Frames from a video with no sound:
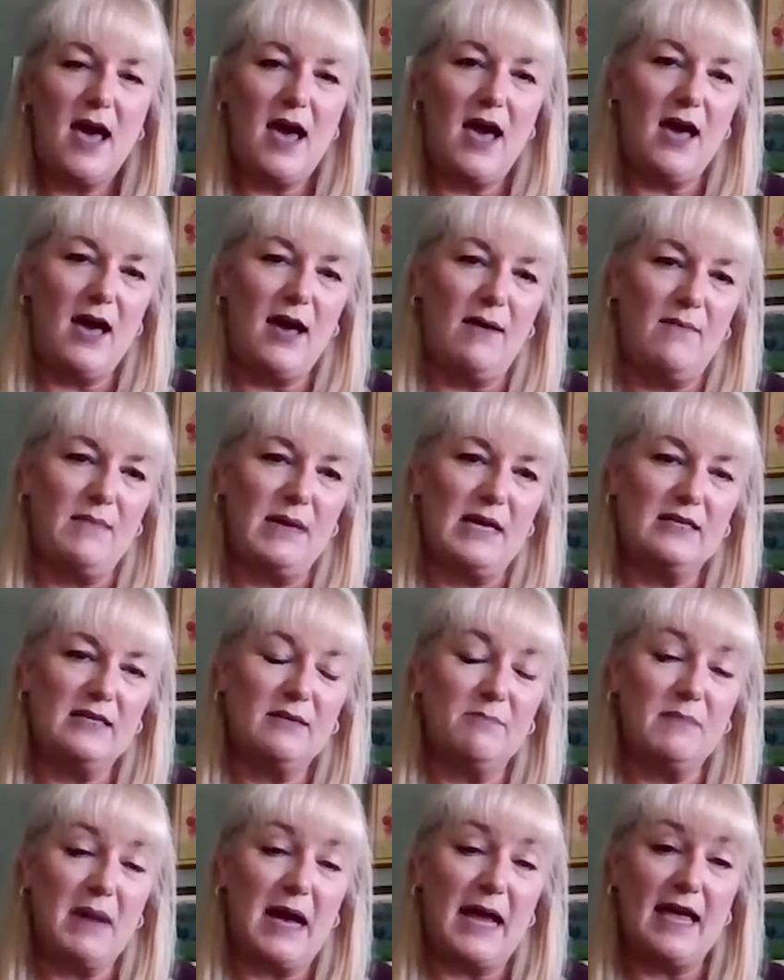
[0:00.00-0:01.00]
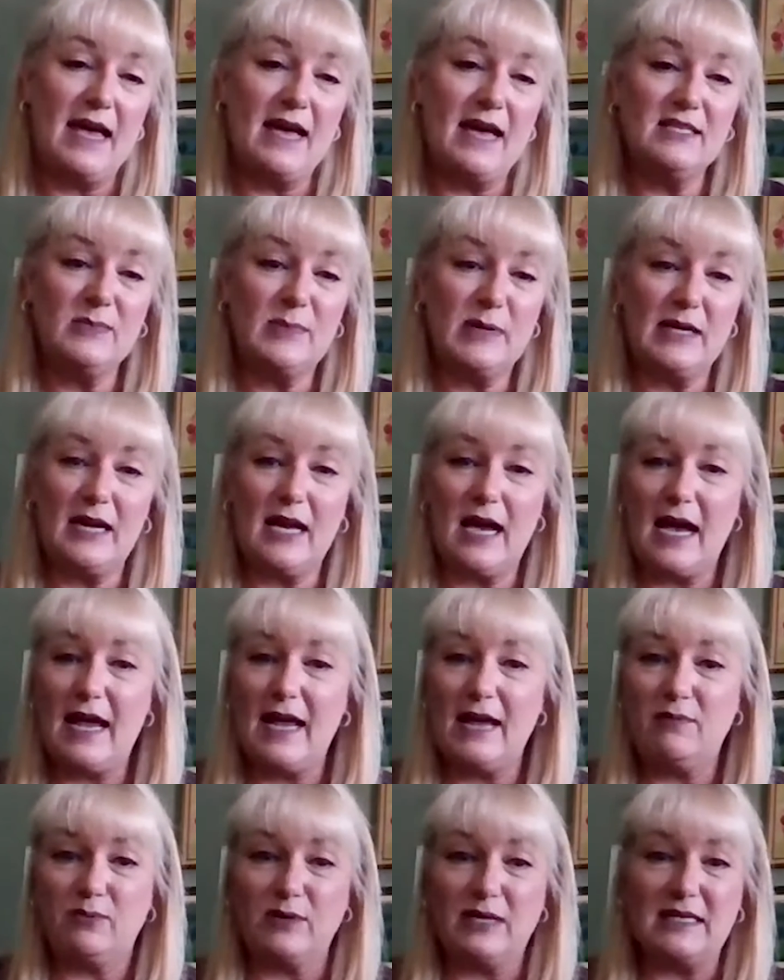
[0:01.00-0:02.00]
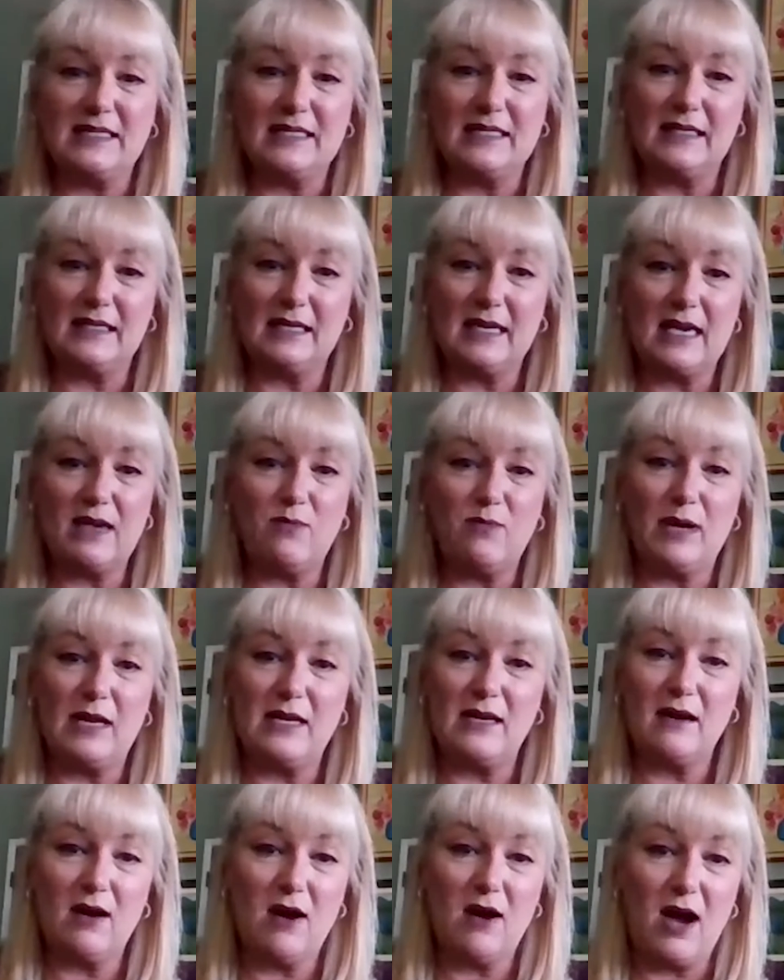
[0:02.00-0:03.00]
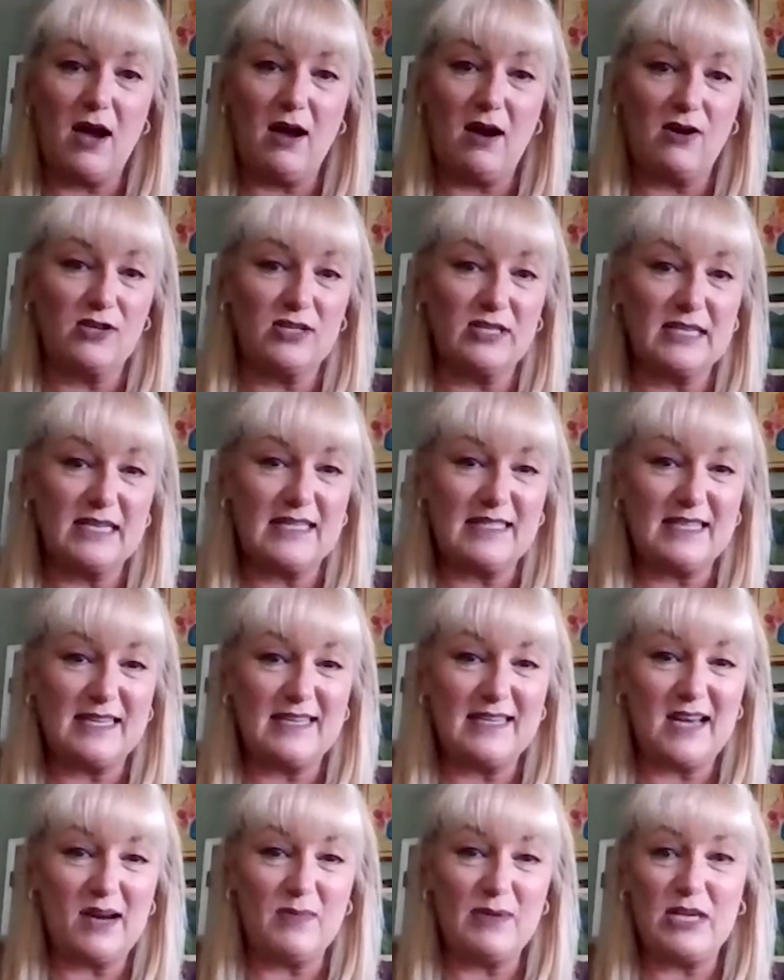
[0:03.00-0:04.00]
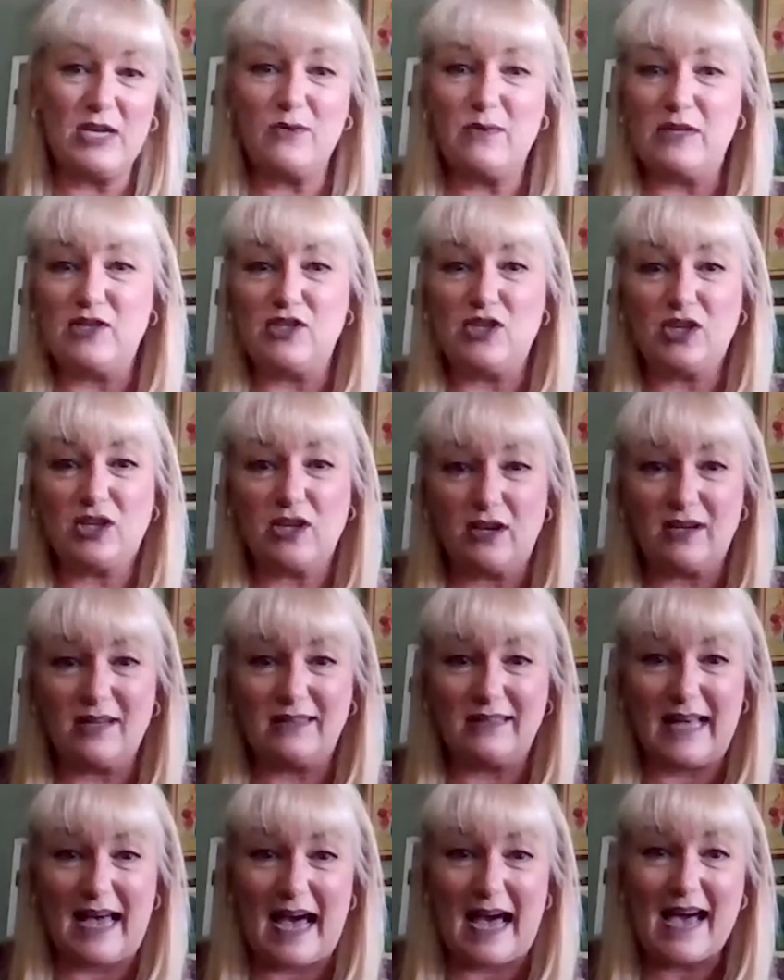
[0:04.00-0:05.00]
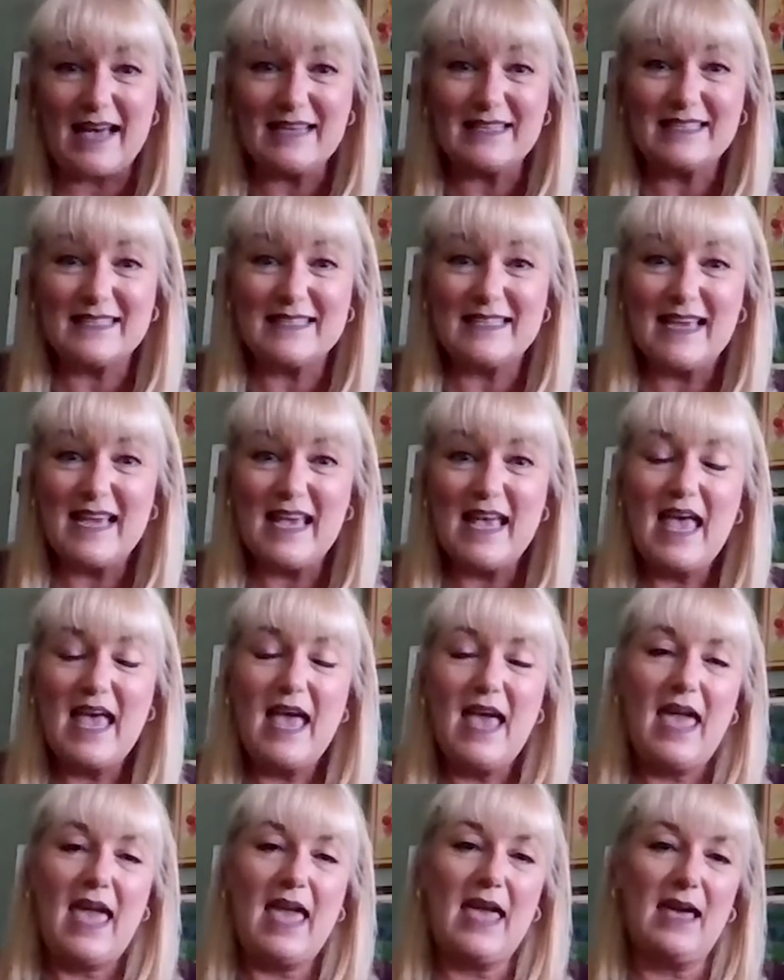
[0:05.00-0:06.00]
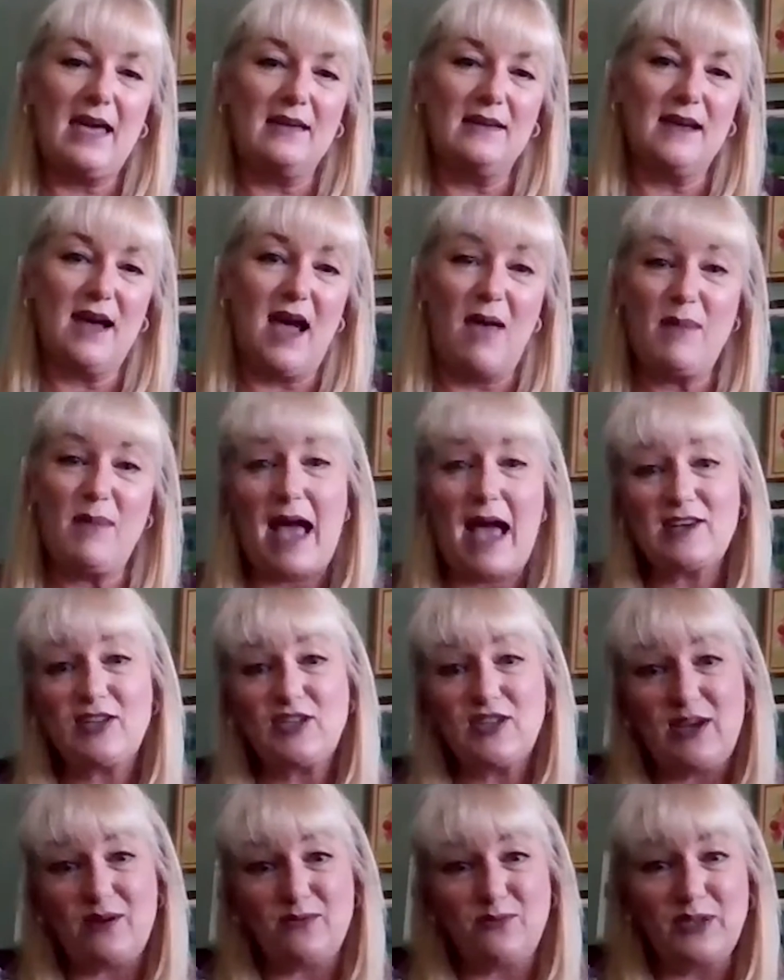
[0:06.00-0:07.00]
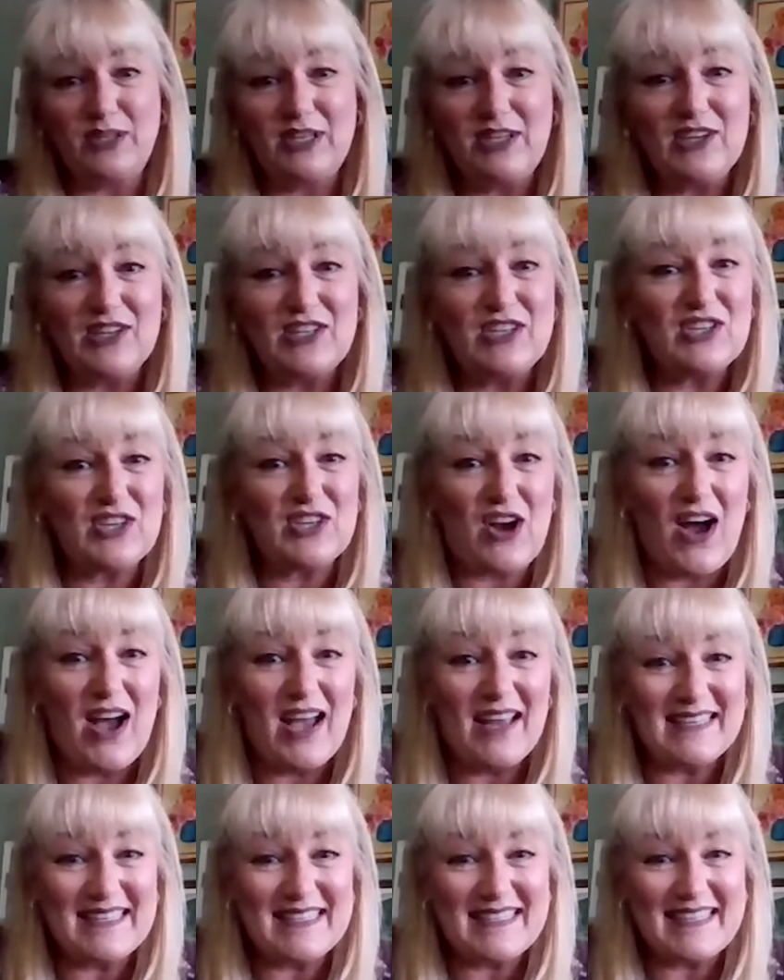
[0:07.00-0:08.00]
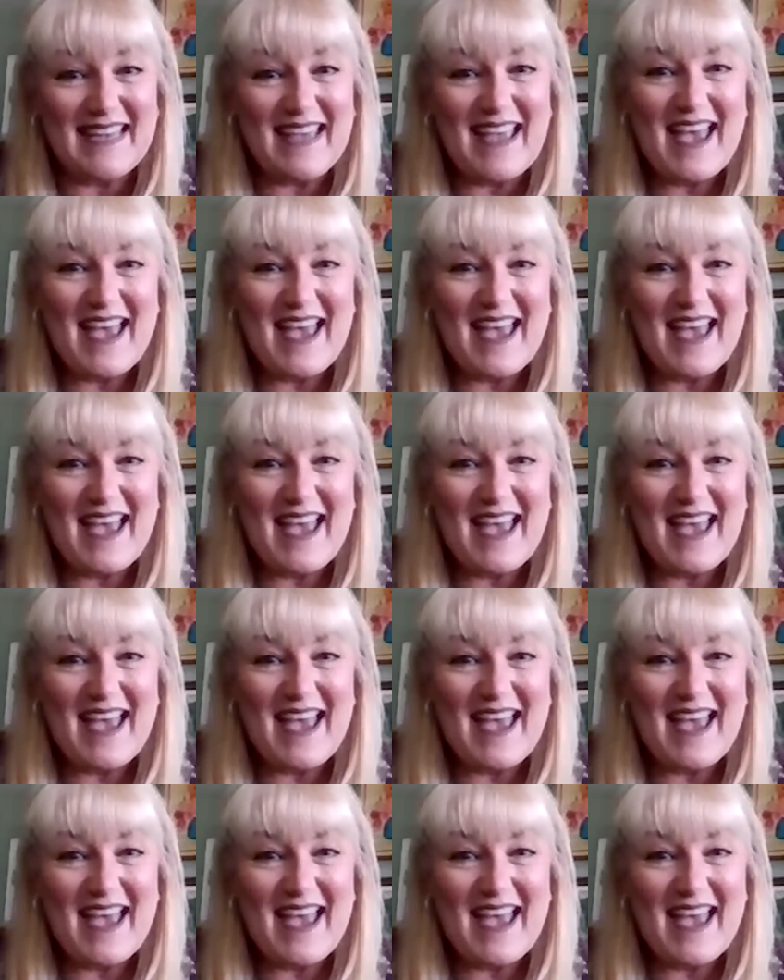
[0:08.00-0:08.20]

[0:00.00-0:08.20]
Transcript: My husband and I recently went and got our CCW and took a class, and I'm actually a really good shot.